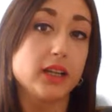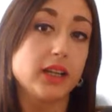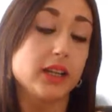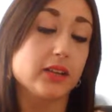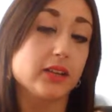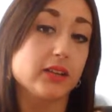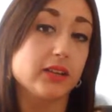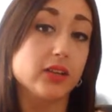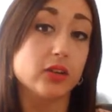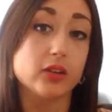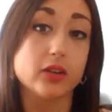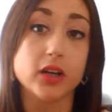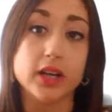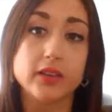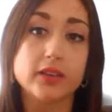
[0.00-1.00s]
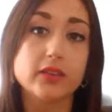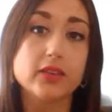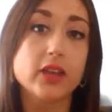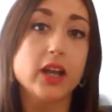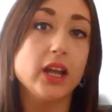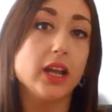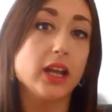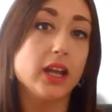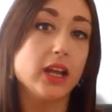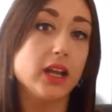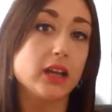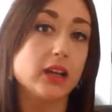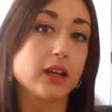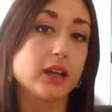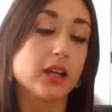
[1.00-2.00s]
essi or esse
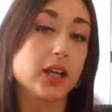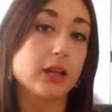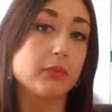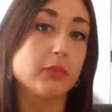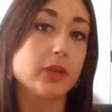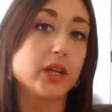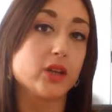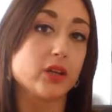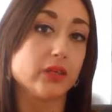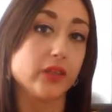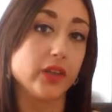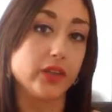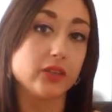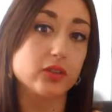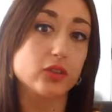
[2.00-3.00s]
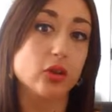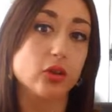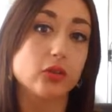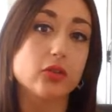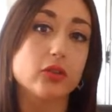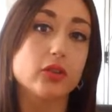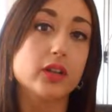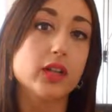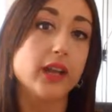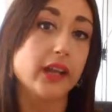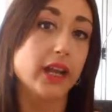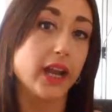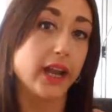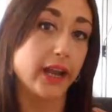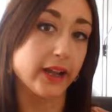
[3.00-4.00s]
ebbero visto, so
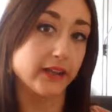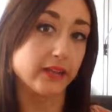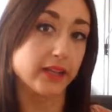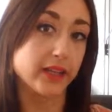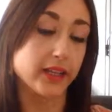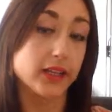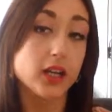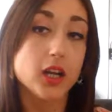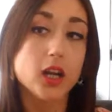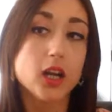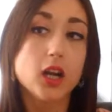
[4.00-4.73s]
they had seen.